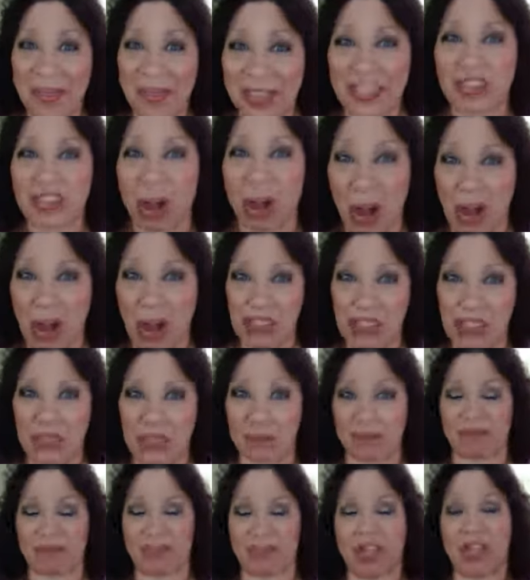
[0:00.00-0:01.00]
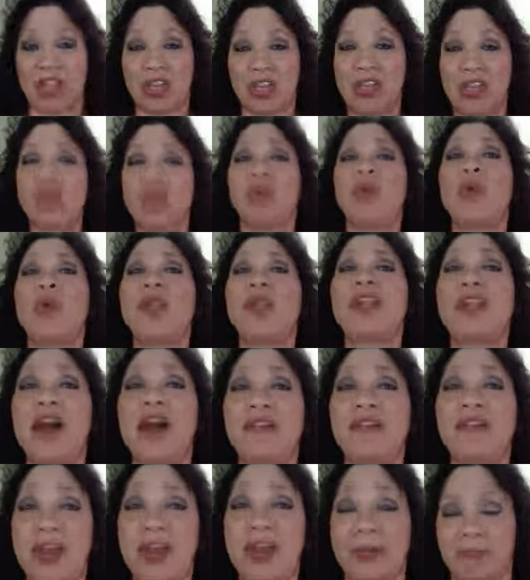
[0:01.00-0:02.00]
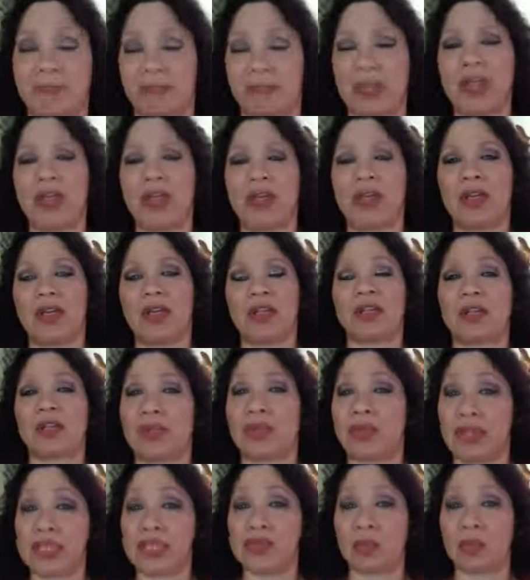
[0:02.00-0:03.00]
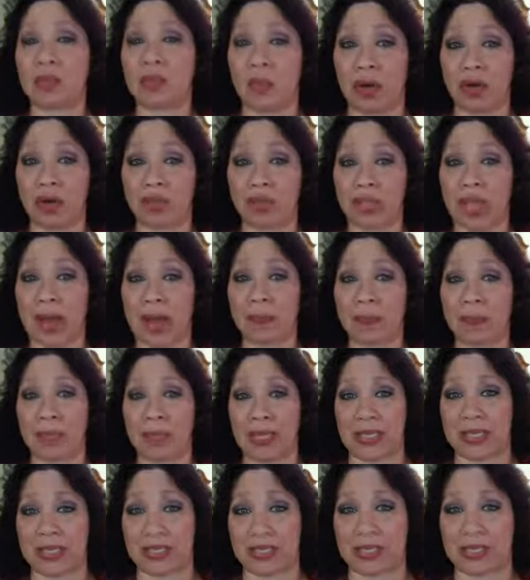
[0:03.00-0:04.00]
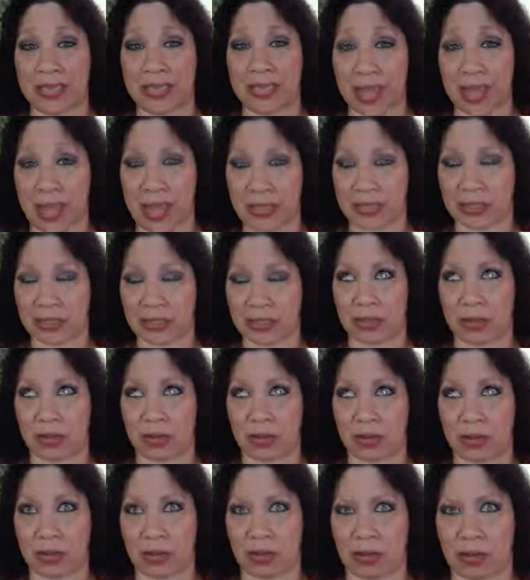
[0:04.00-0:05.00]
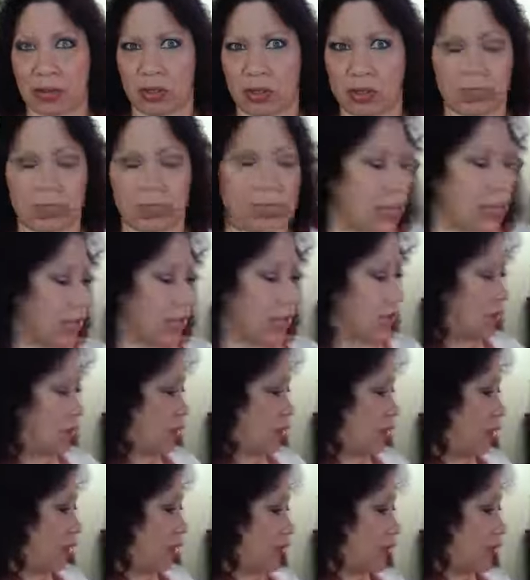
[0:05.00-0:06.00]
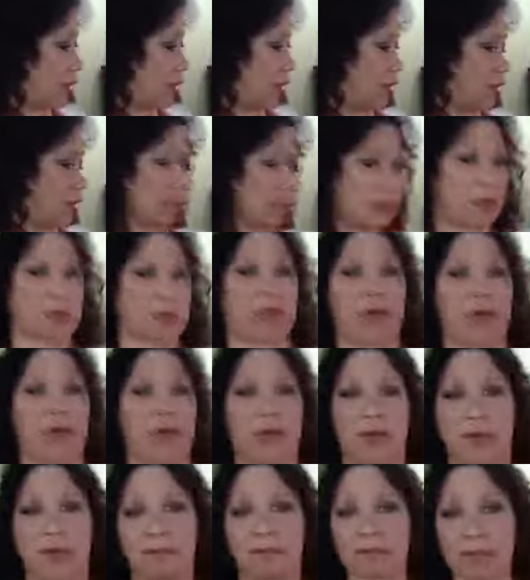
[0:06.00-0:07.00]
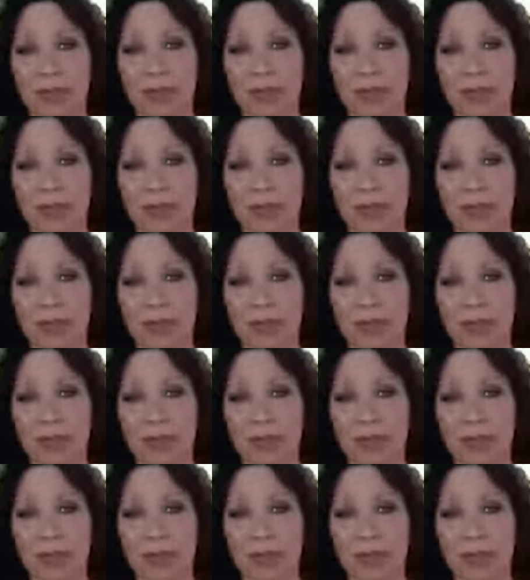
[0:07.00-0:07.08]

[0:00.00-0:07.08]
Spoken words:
He's awesome. You will love him. So this workshop is next Thursday, I think already. Where's my book?